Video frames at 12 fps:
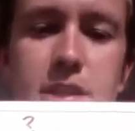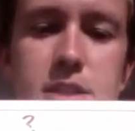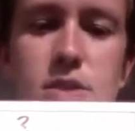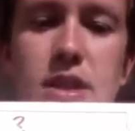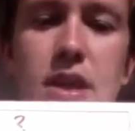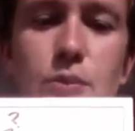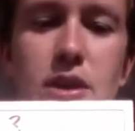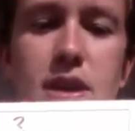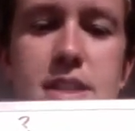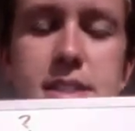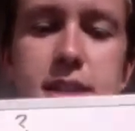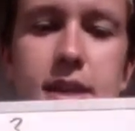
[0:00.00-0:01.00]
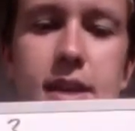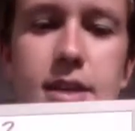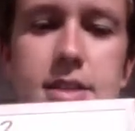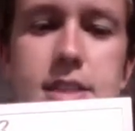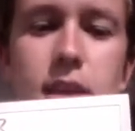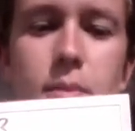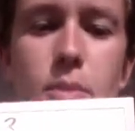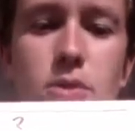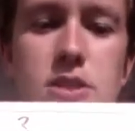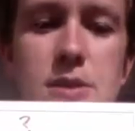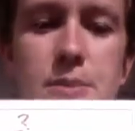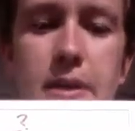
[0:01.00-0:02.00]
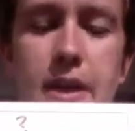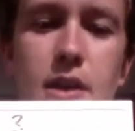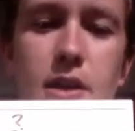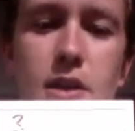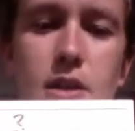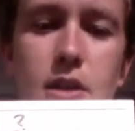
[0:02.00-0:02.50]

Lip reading: So then what I did is I multiplied